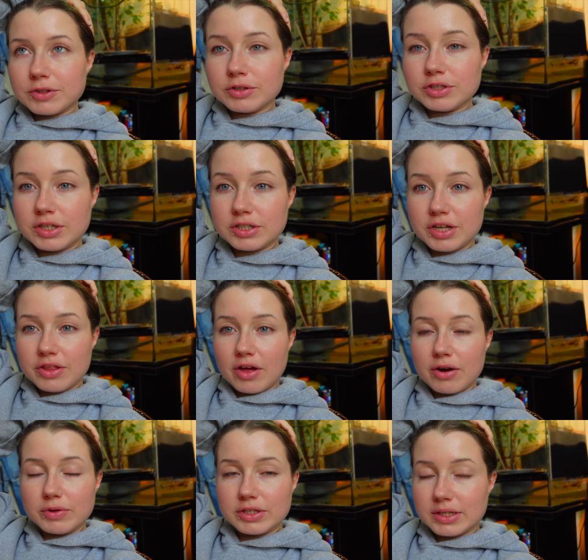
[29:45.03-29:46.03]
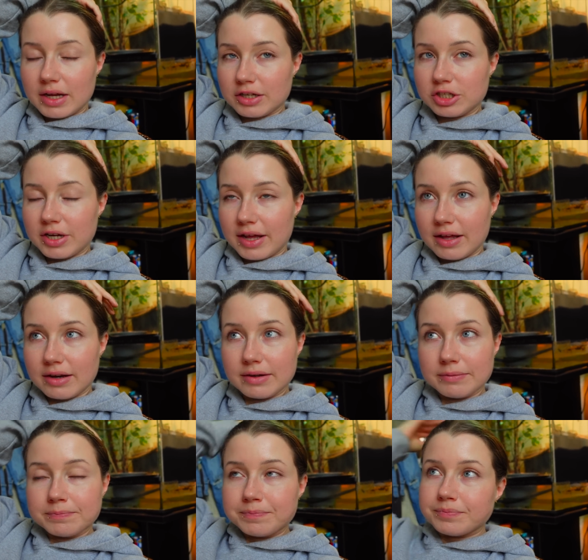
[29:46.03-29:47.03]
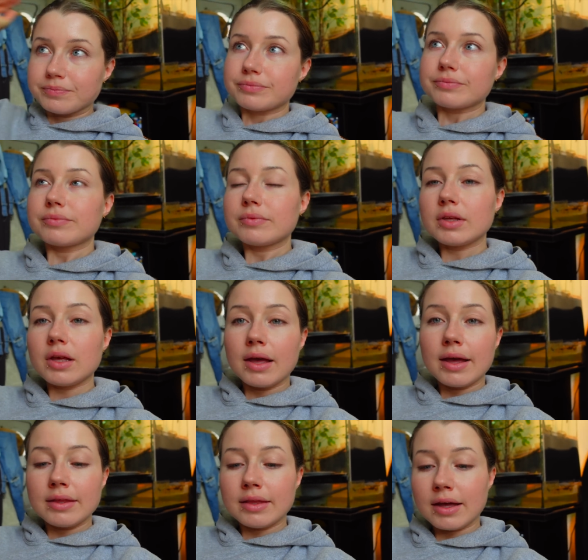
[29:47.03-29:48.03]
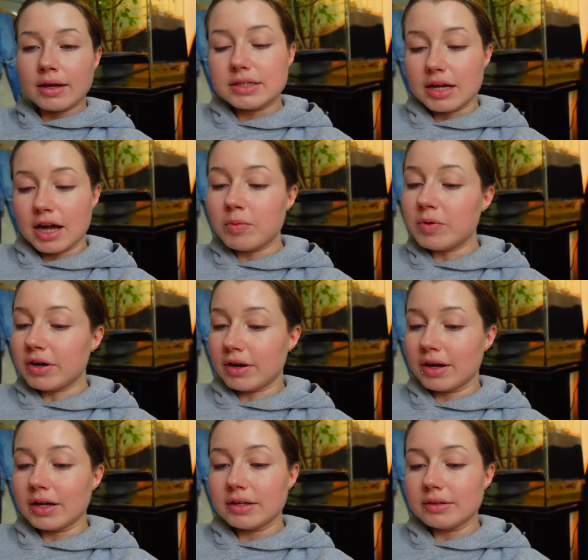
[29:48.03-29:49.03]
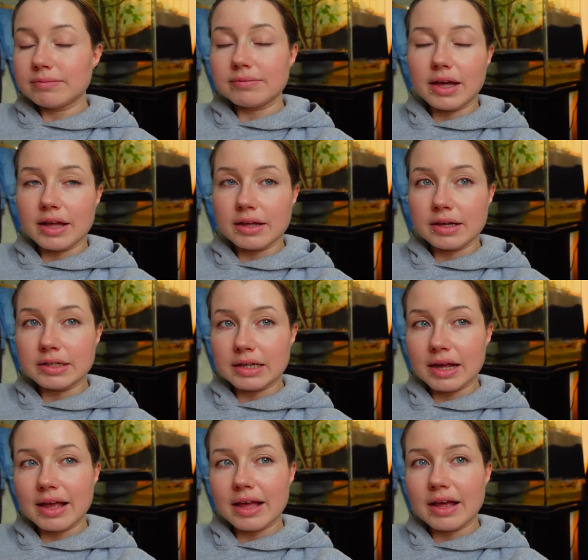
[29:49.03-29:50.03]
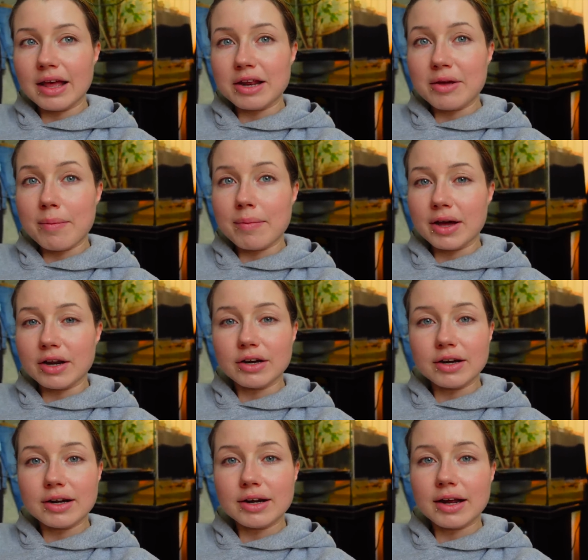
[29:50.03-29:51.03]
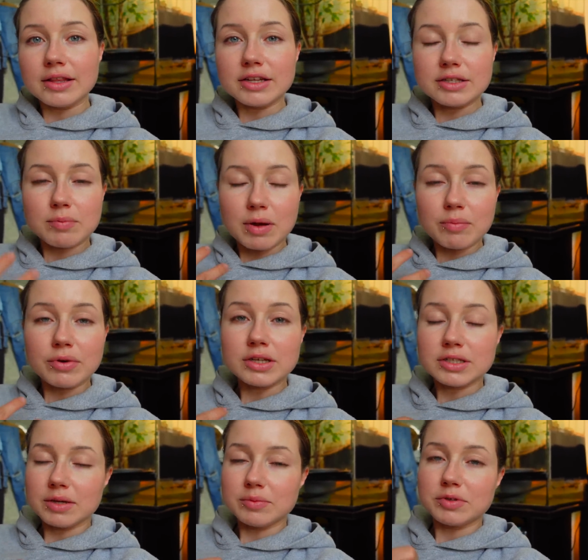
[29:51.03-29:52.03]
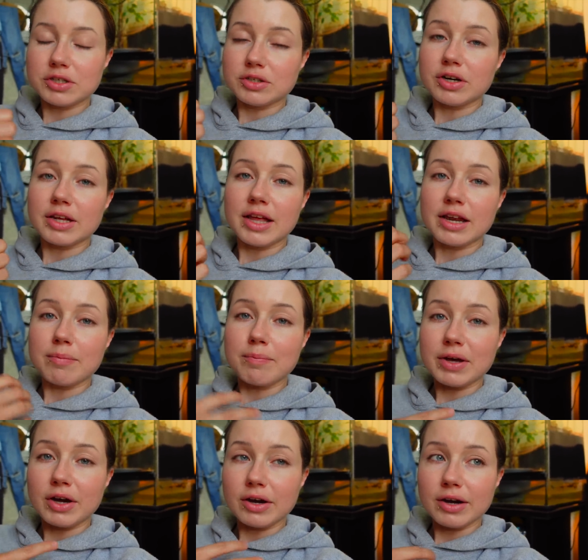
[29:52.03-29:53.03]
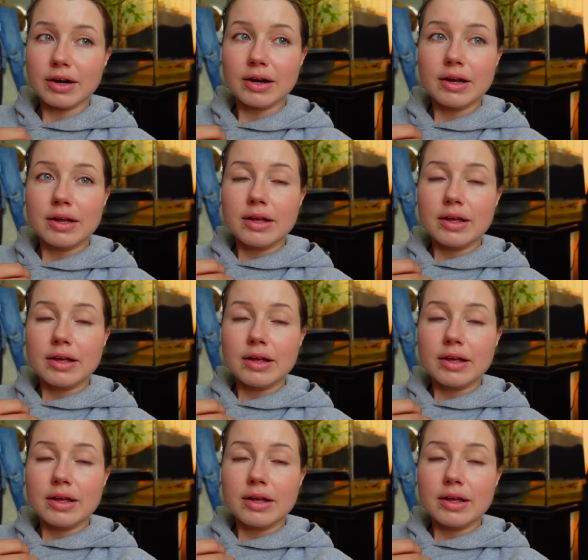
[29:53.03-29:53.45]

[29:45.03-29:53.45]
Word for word: So she, she thought it was stuck shed. And as time went on, it, it didn't get any better. And this bump on his lip just started getting bigger